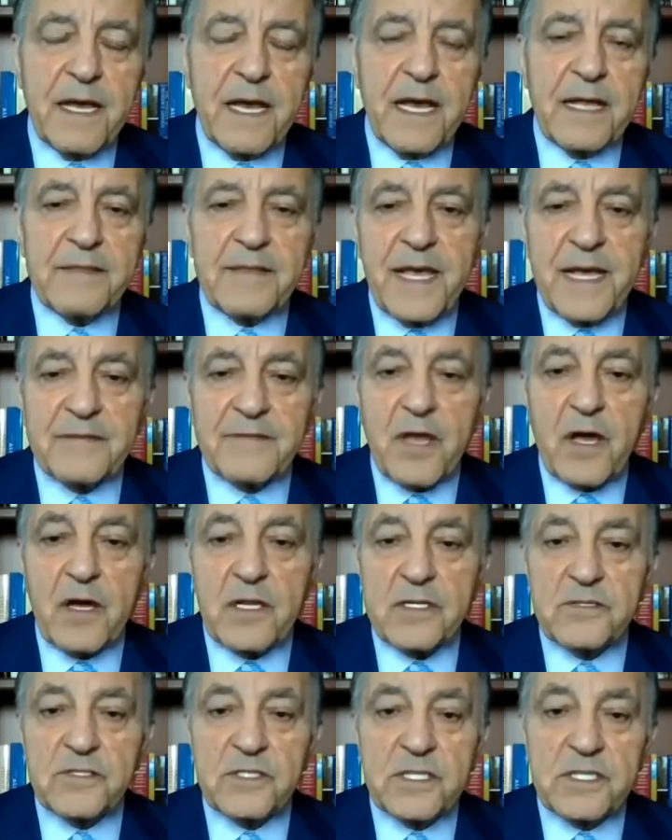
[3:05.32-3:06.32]
And that
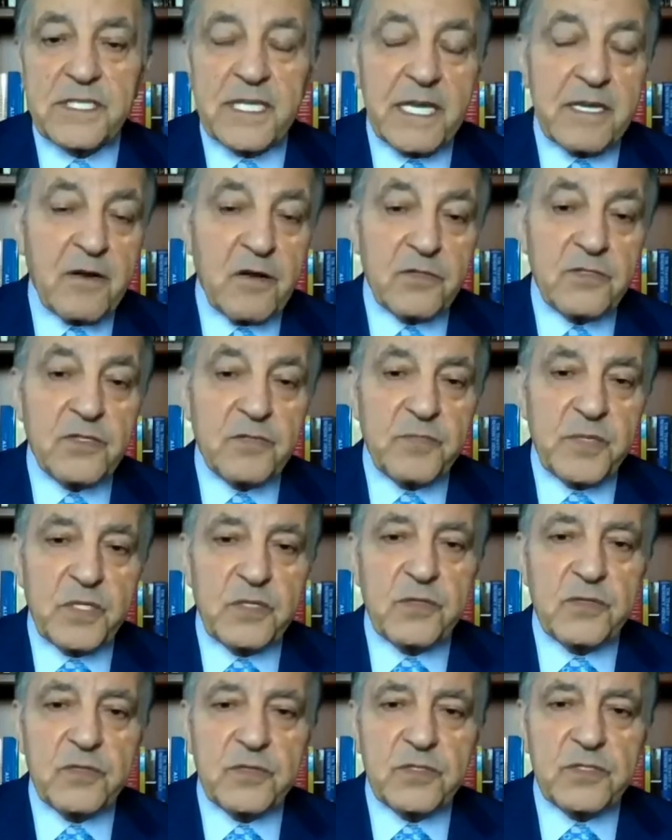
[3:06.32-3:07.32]
hydrogen can also be
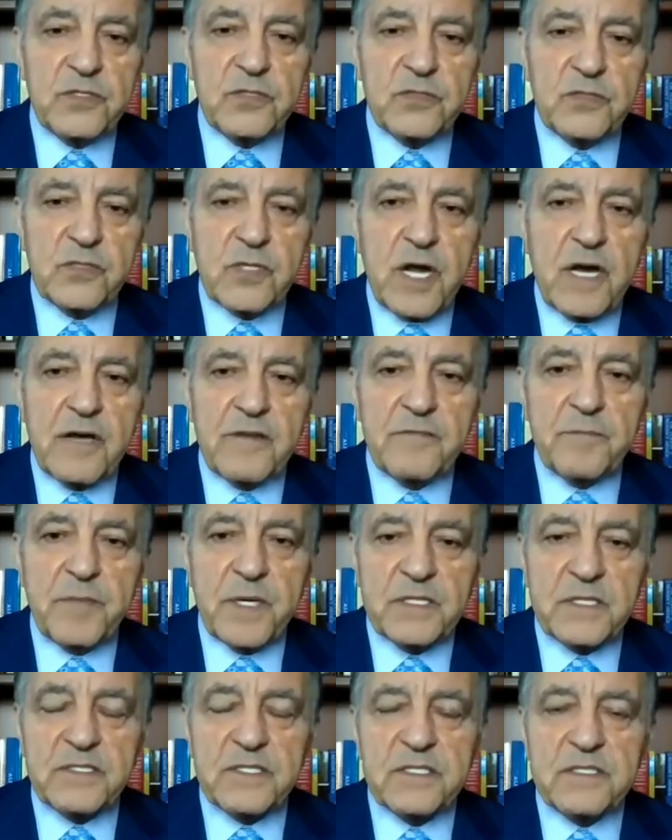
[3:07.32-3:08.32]
used to drive
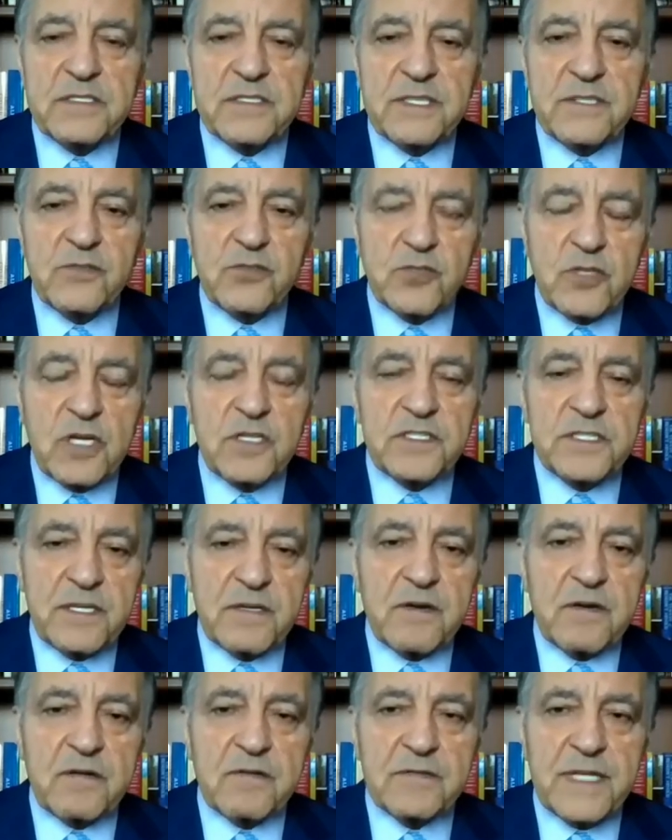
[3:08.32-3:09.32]
buses and trucks
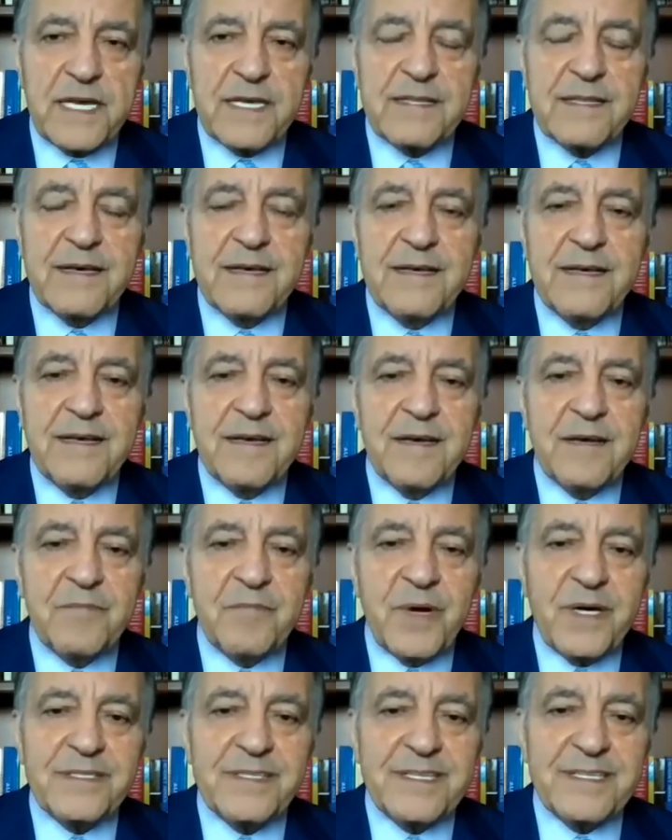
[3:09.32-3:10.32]
and all of that,
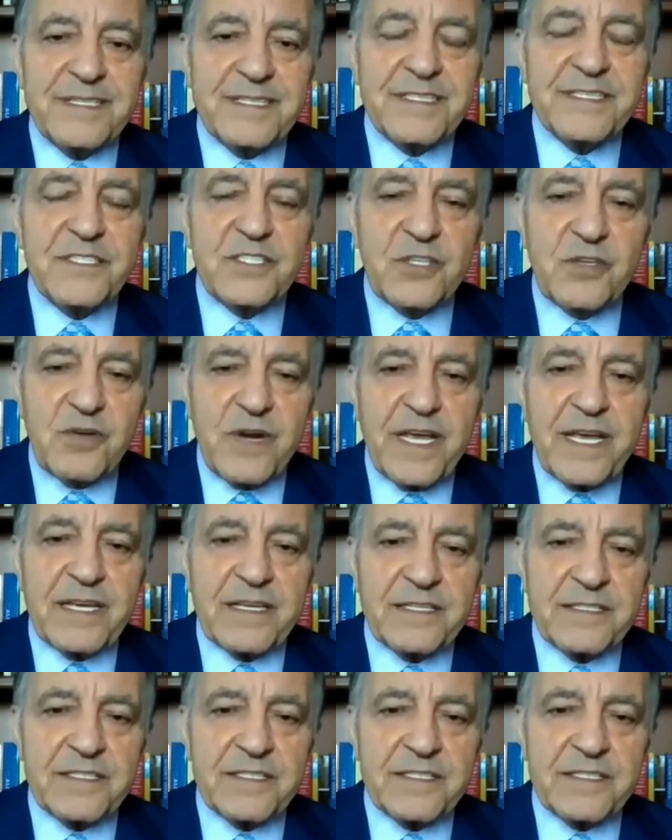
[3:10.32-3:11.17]
but it is gray.